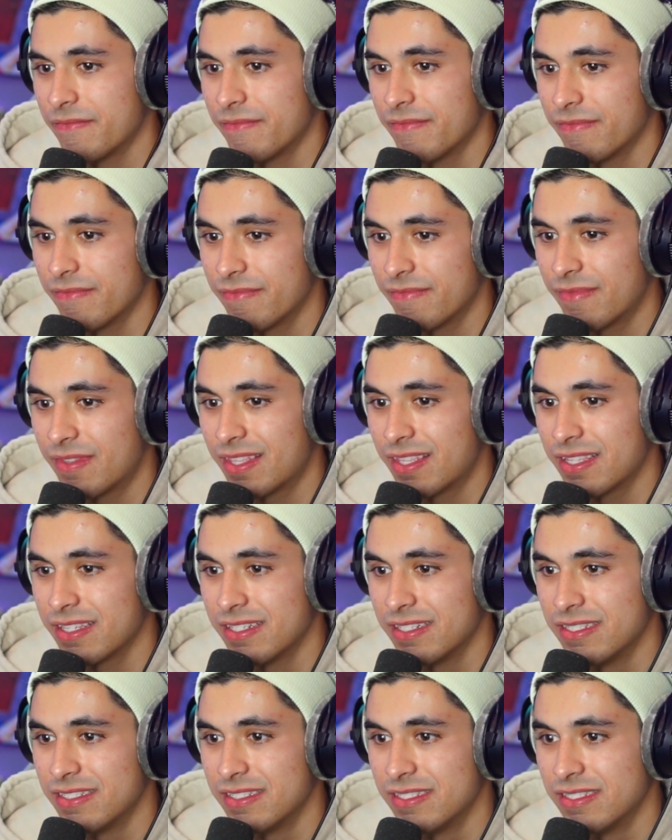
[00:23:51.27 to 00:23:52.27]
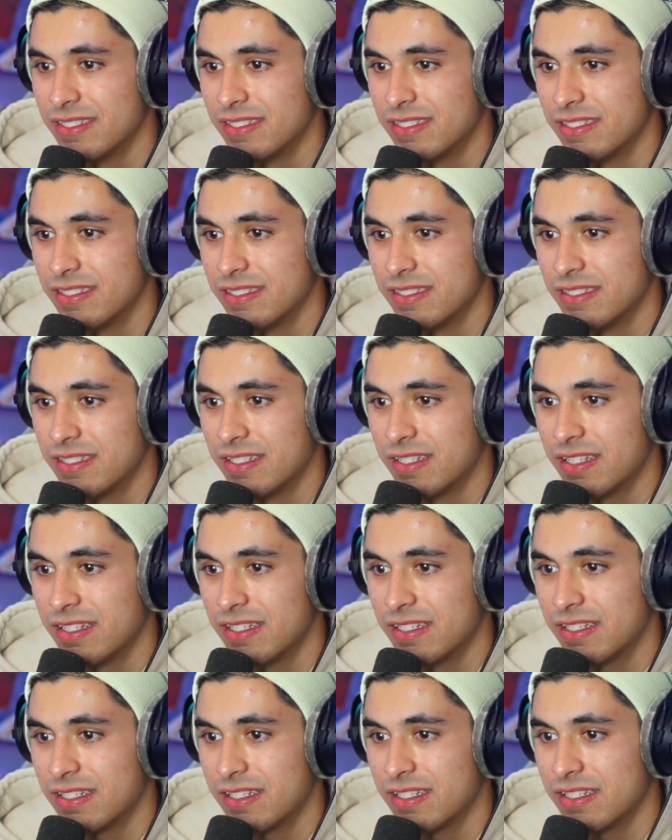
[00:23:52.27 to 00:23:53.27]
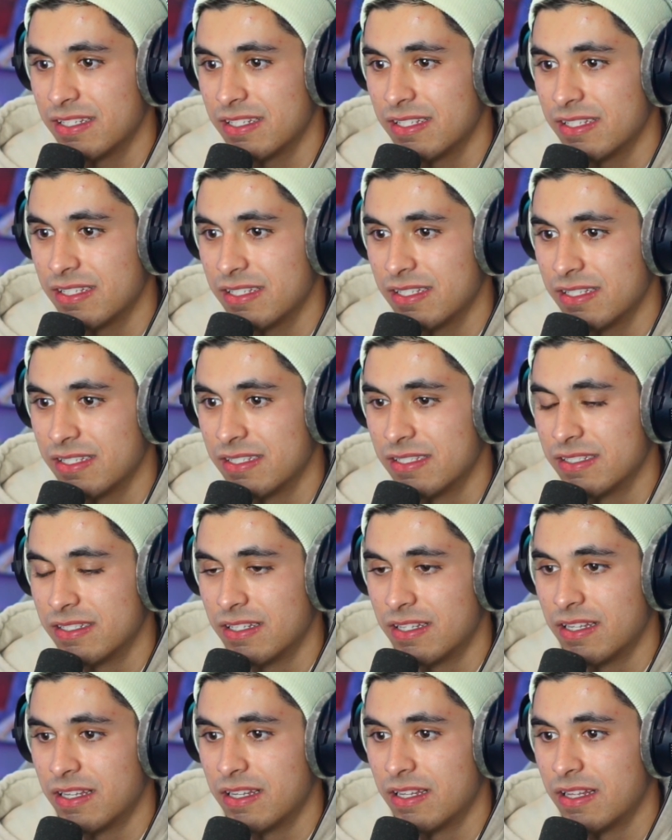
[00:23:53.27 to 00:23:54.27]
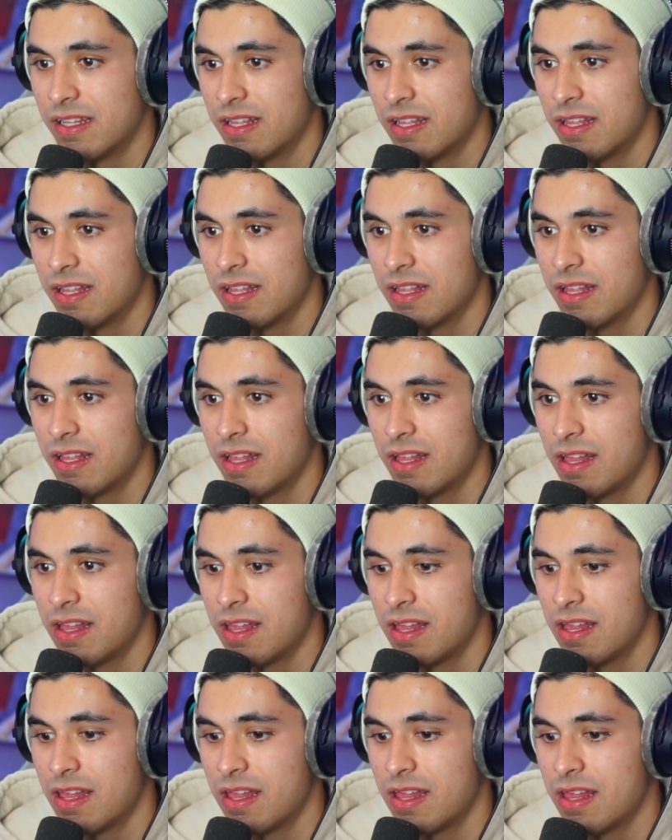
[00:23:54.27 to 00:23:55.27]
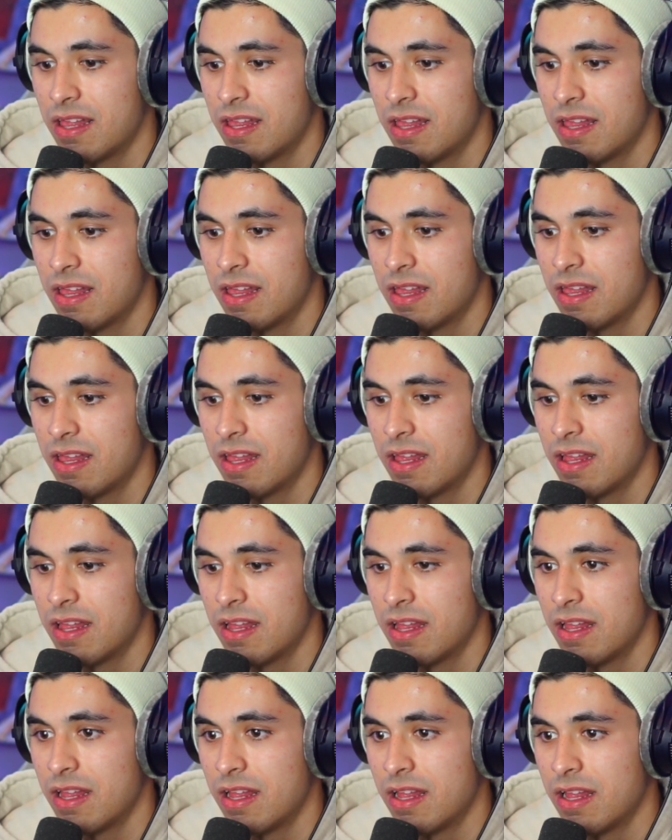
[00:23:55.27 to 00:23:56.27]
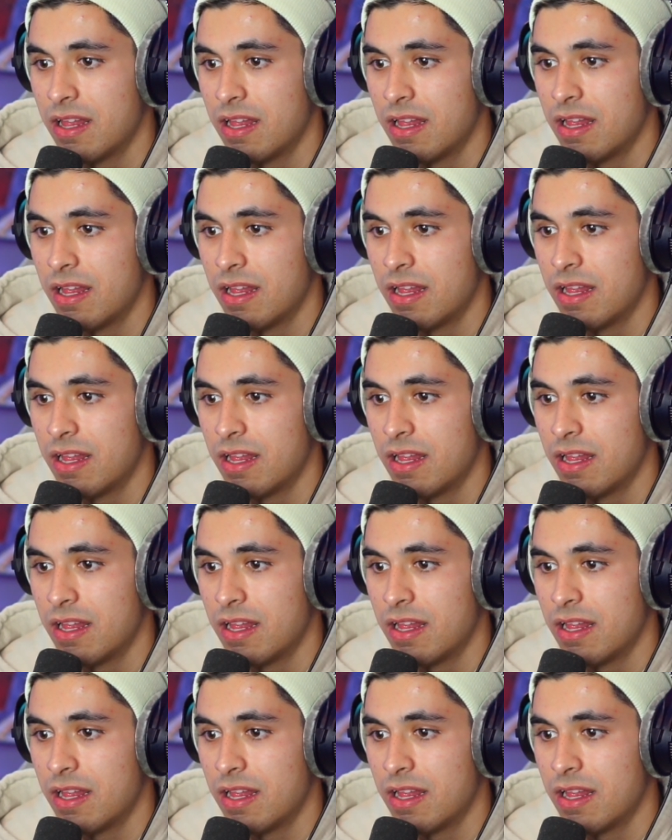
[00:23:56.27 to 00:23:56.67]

(silence)